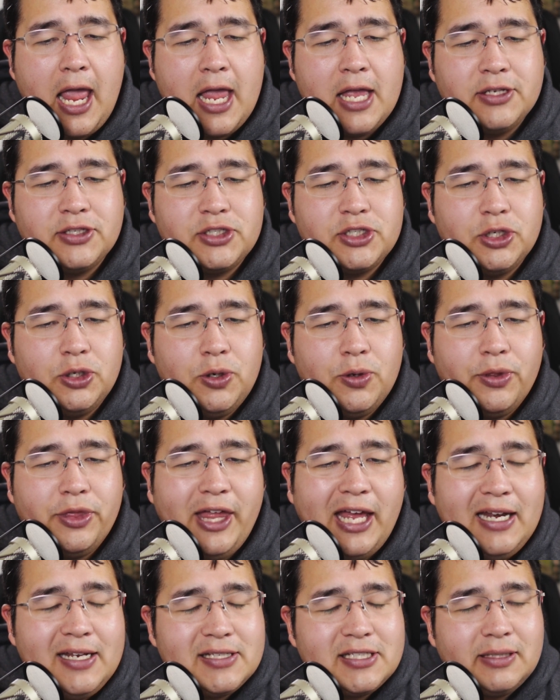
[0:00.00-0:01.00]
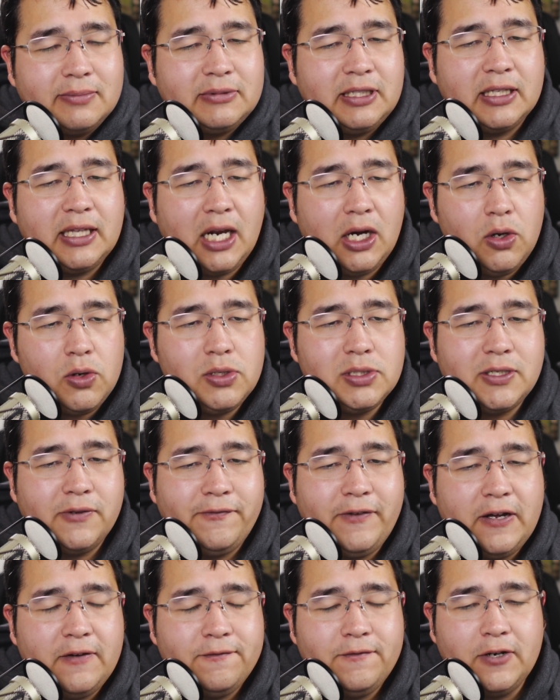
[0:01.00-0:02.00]
And so that is something that I also
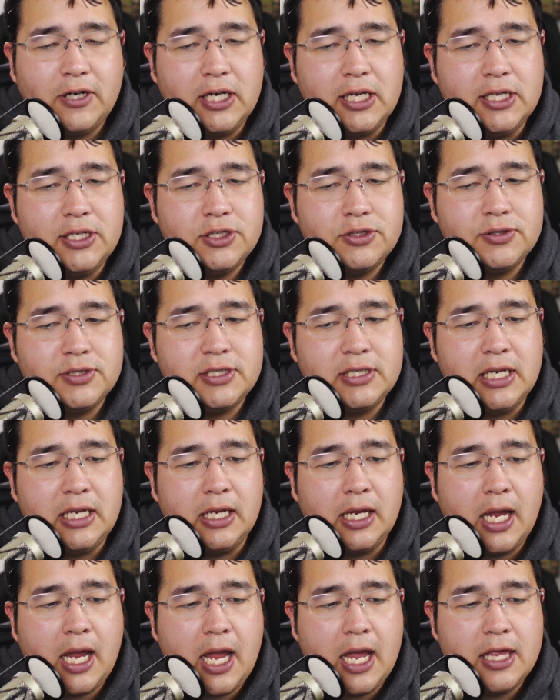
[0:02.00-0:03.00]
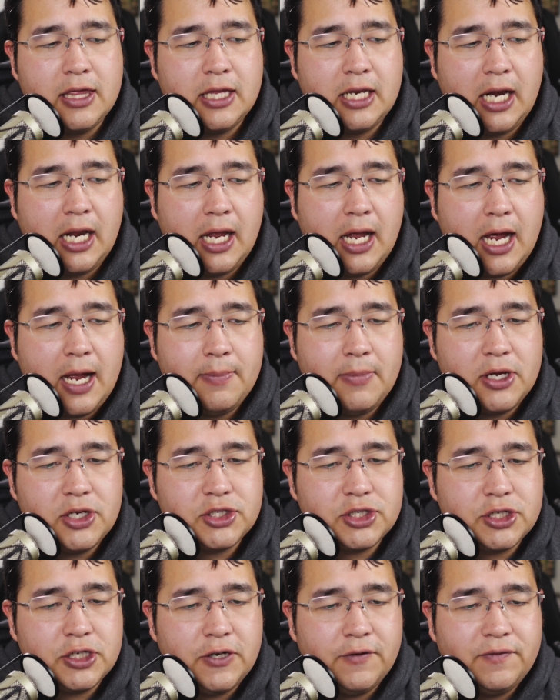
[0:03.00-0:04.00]
found very interesting, and that I'm
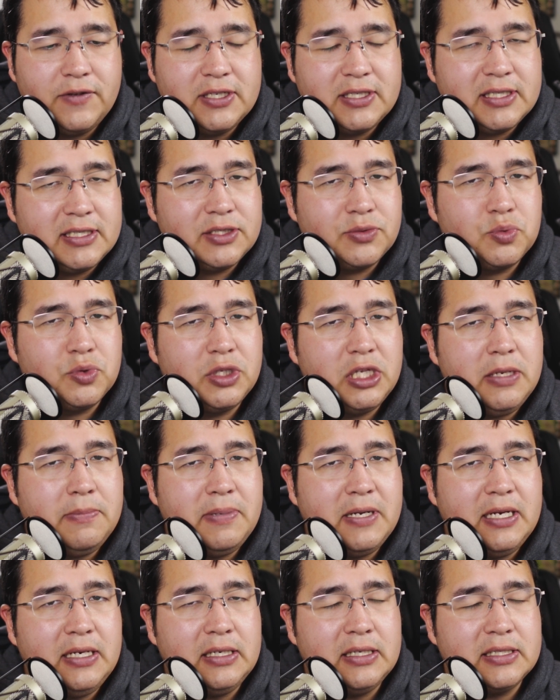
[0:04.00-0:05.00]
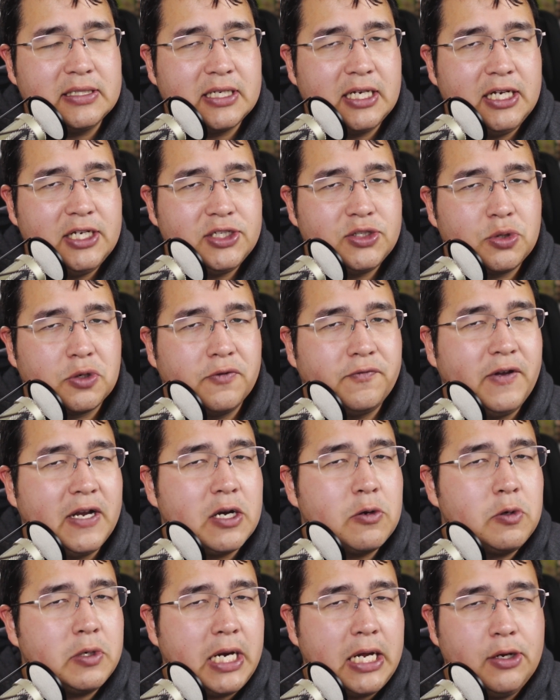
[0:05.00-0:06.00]
not sure if this is really being discussed or if
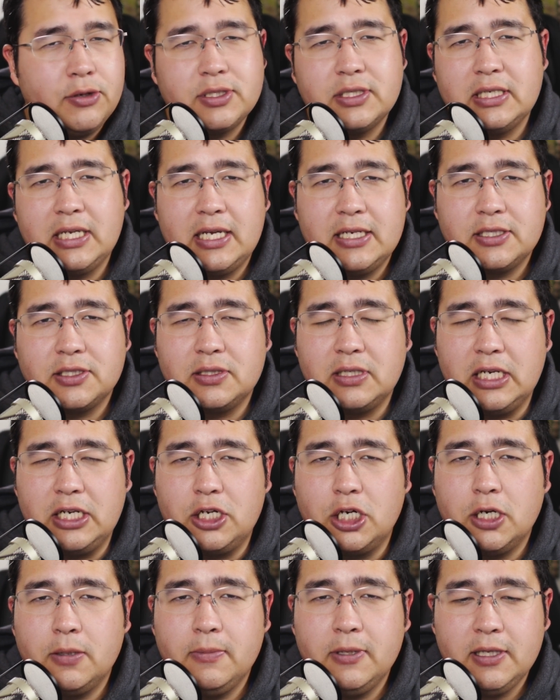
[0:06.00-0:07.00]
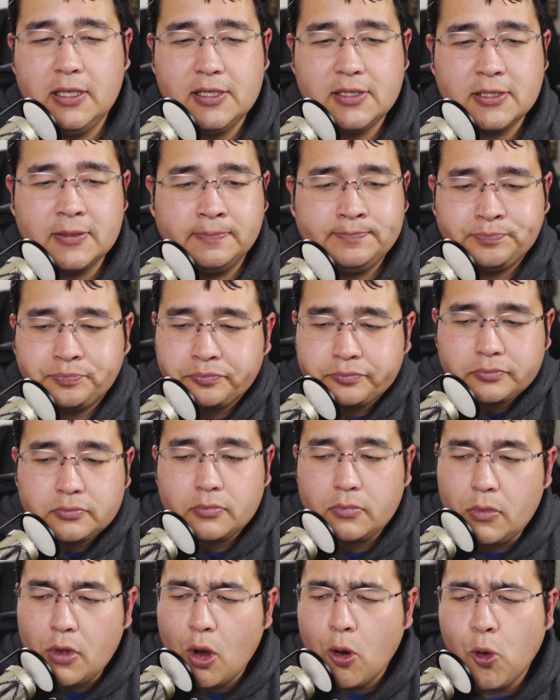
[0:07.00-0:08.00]
anyone else has determined this,
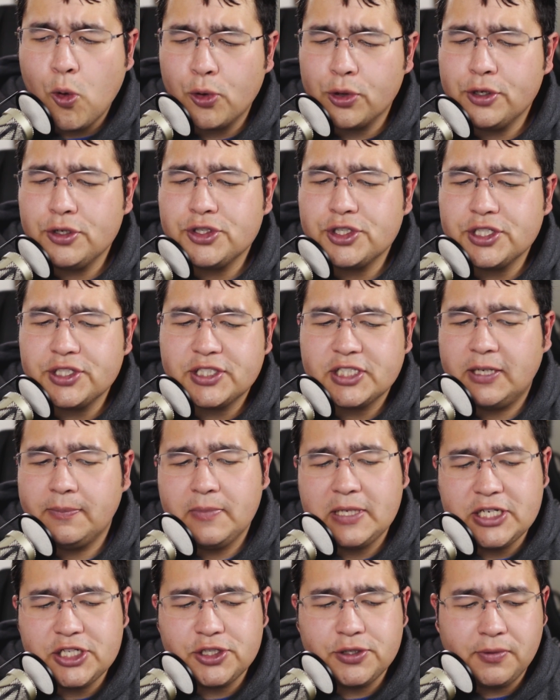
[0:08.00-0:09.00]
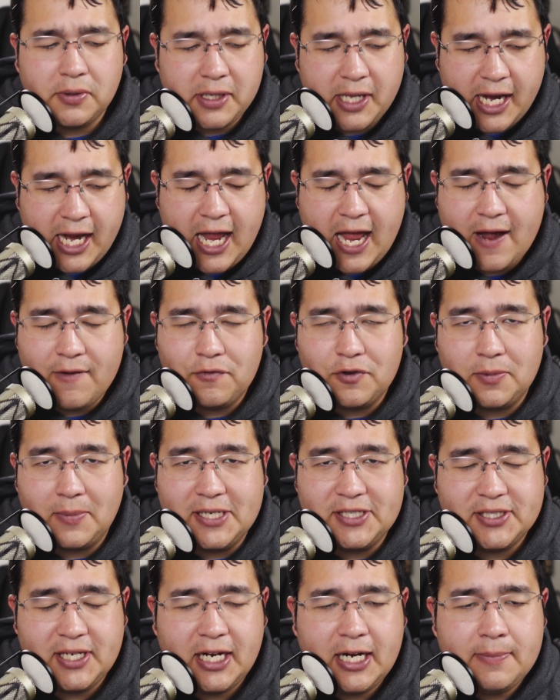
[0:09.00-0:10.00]
or there's just some issue that I have with
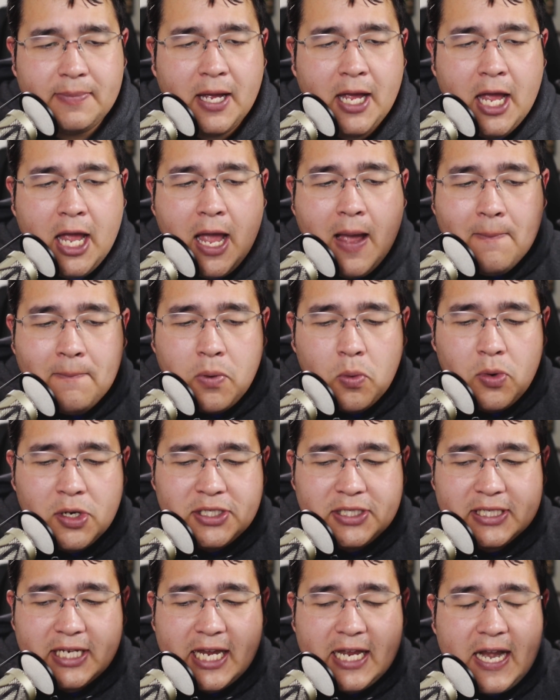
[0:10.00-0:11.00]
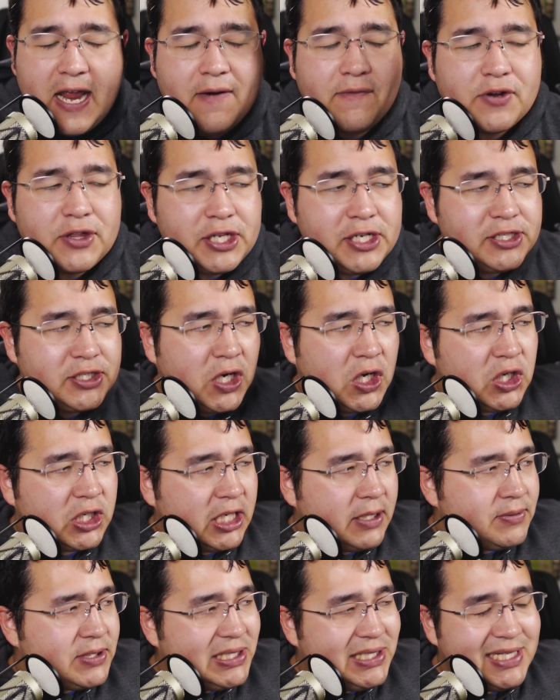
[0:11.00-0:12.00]
my setup. But once again, everything's
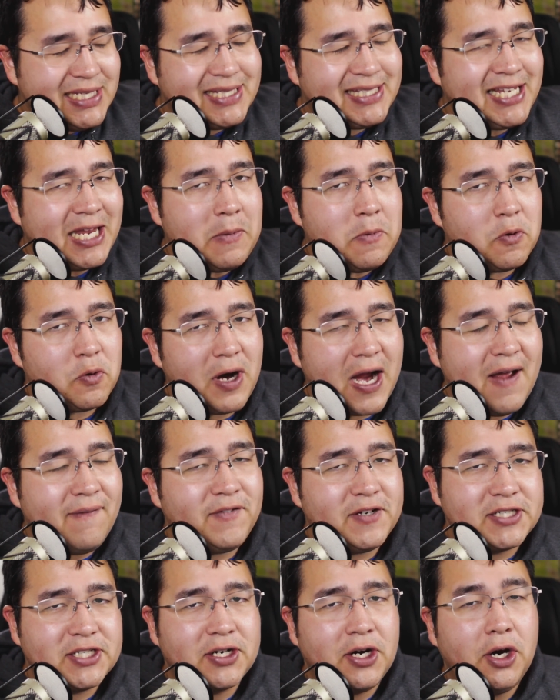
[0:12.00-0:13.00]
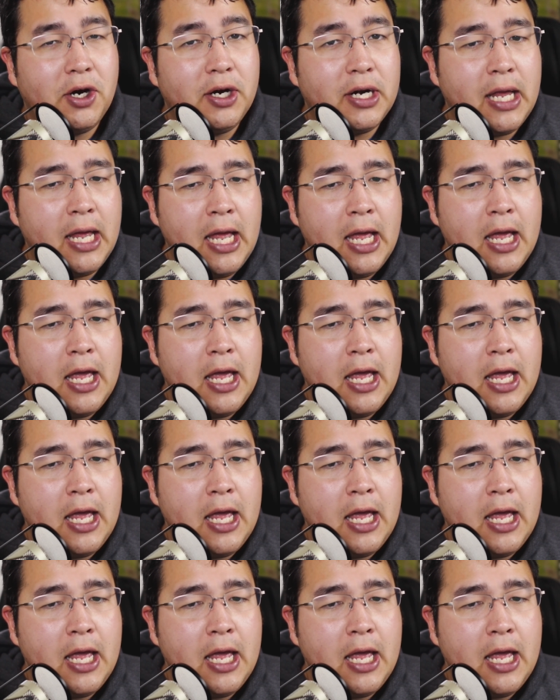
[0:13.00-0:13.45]
hooked up to the same graphics card.